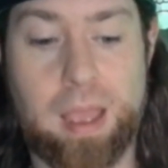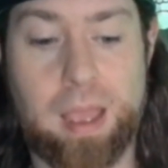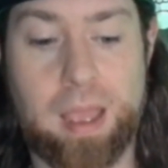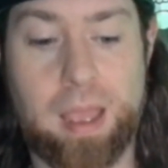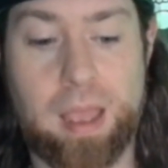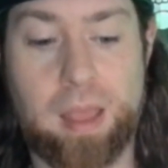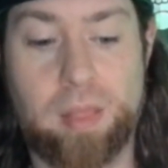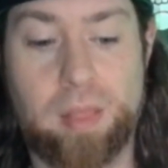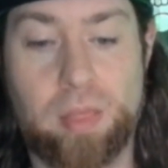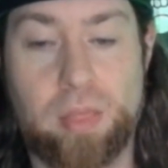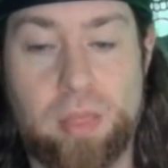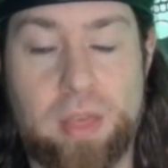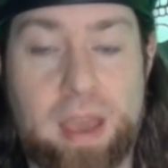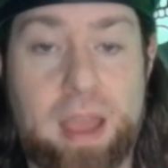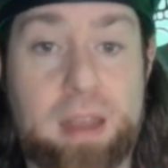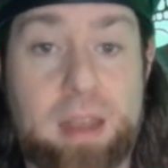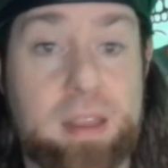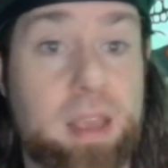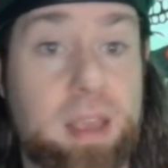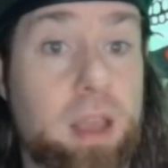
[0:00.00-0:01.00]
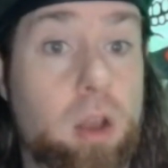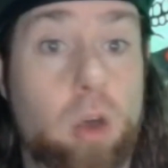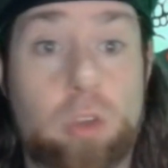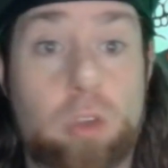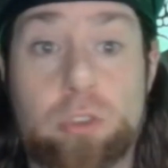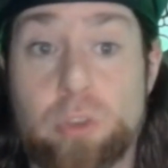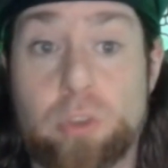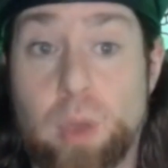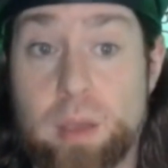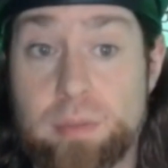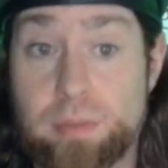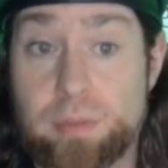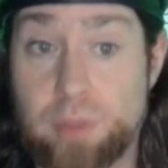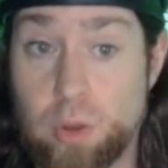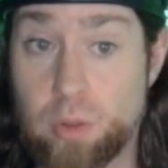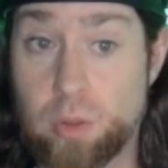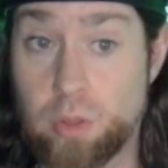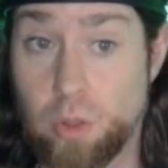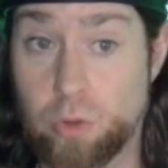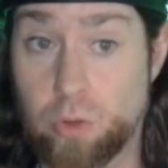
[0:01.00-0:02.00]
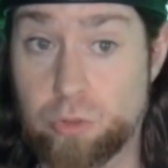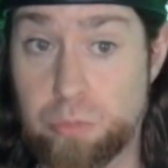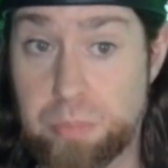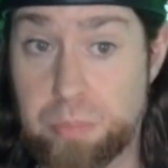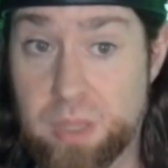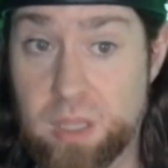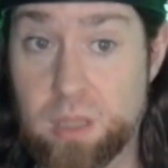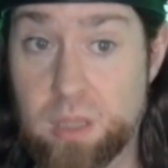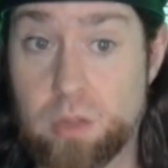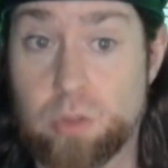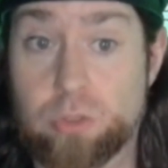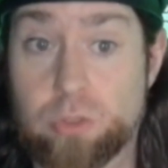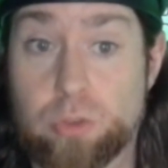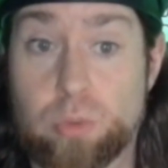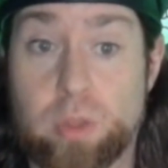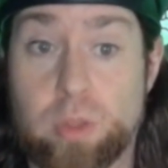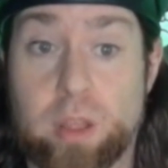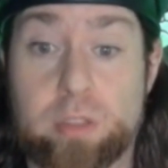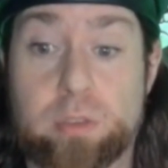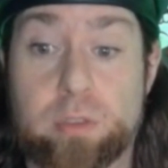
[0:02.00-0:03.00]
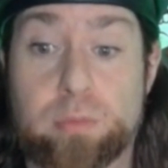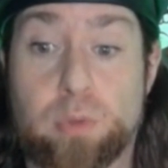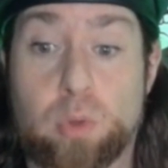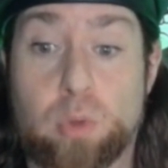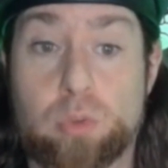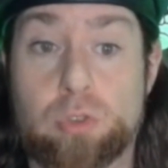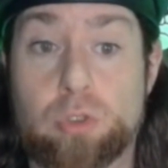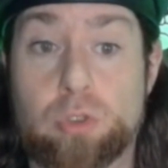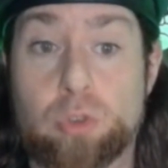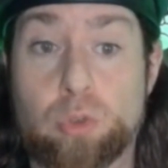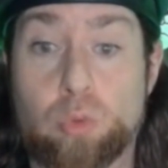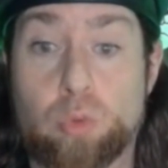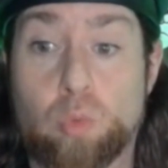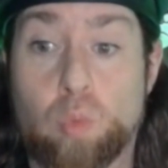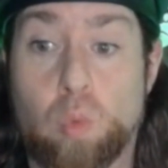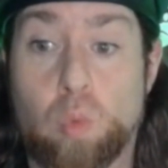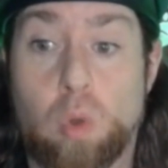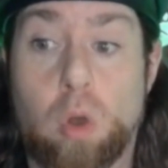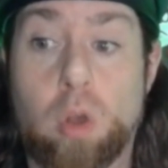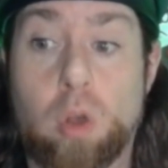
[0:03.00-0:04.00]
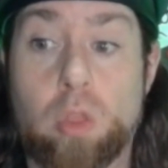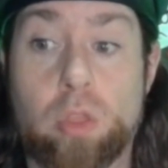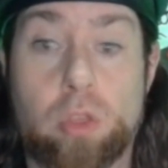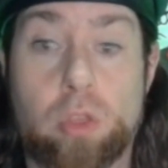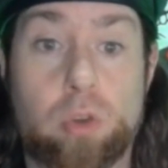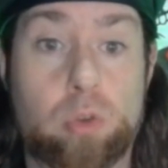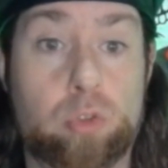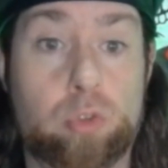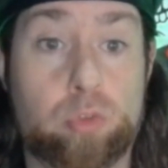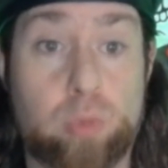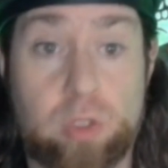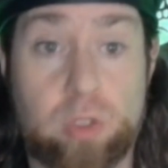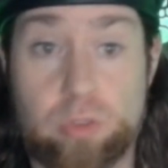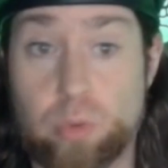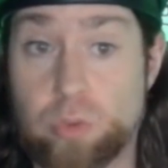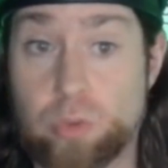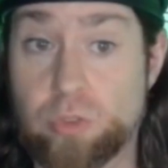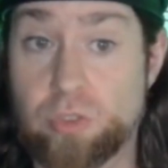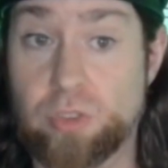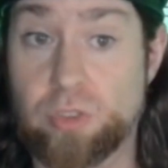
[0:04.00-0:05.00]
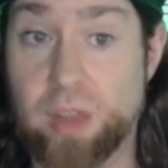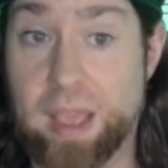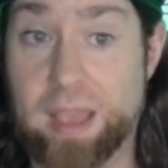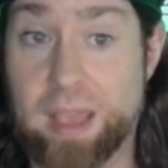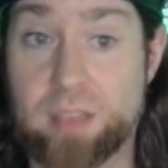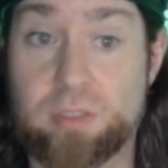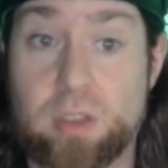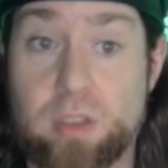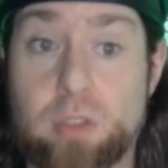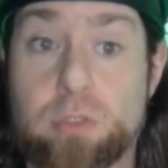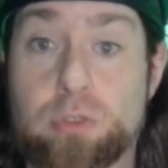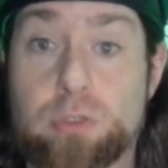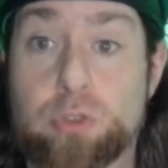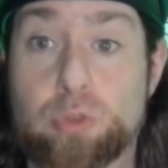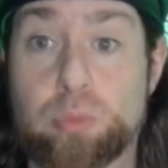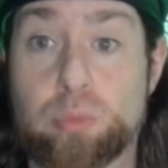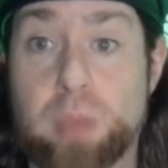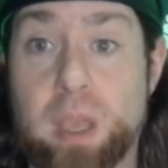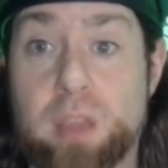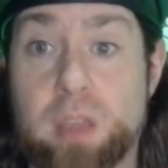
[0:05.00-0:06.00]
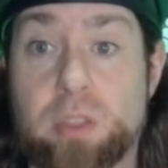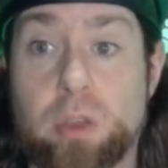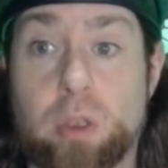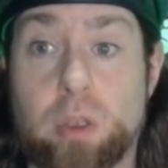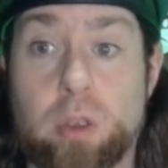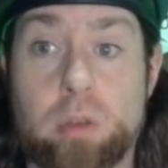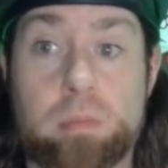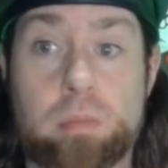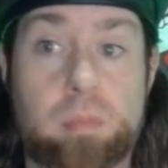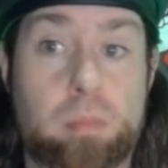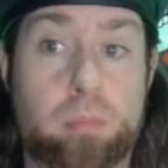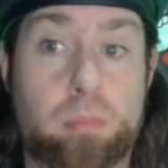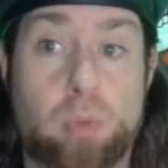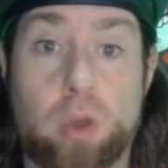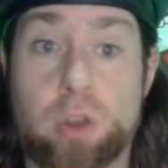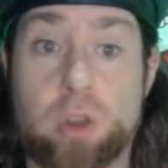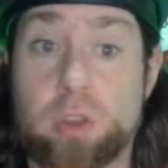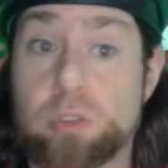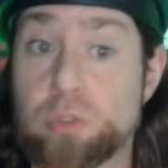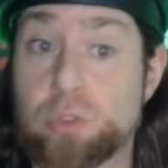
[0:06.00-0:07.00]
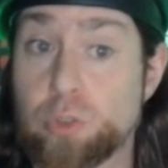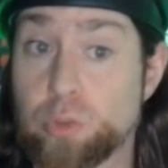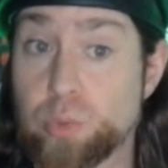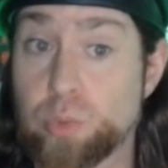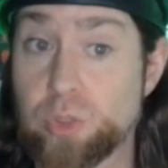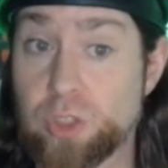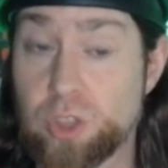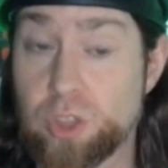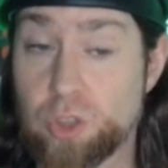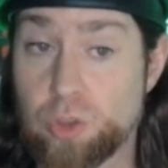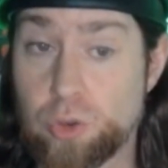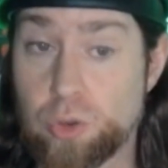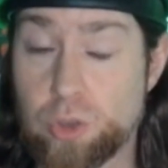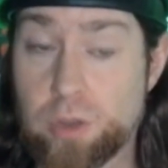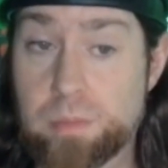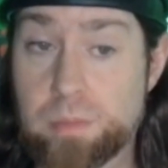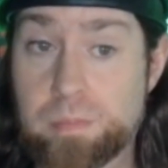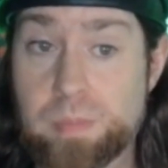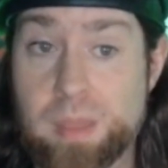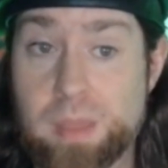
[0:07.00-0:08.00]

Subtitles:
And that can also have a very large appeal to lots of folks who want those resources and assets to make their products look really good,